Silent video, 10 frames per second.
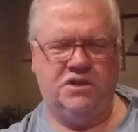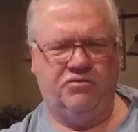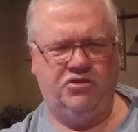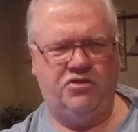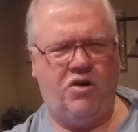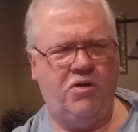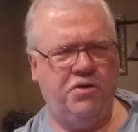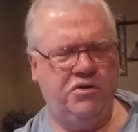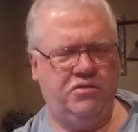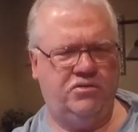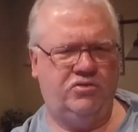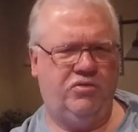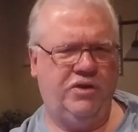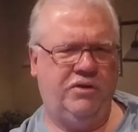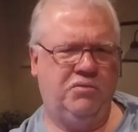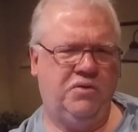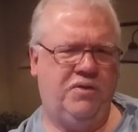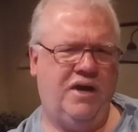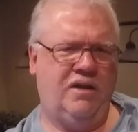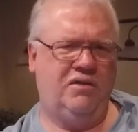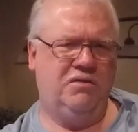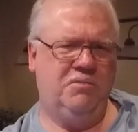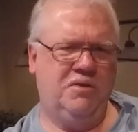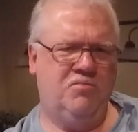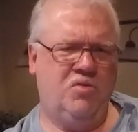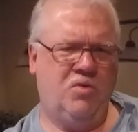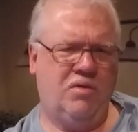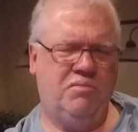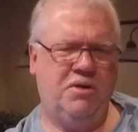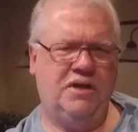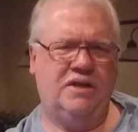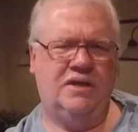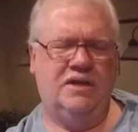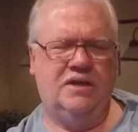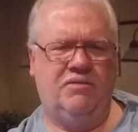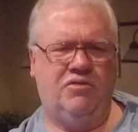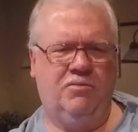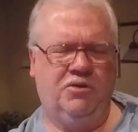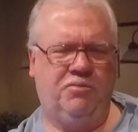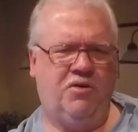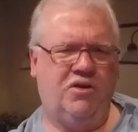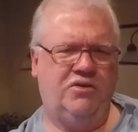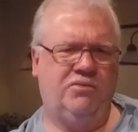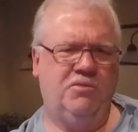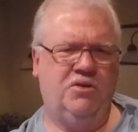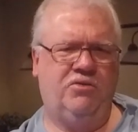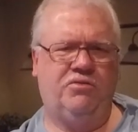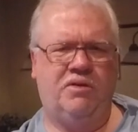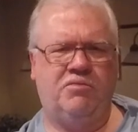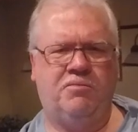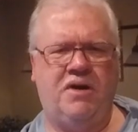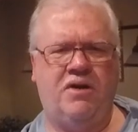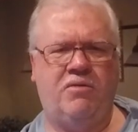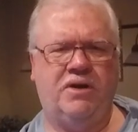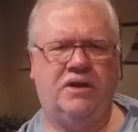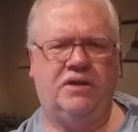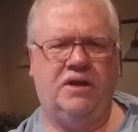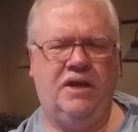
I've started toying with that a little bit more, but for the most part, I use minnows when I'm spider rigging.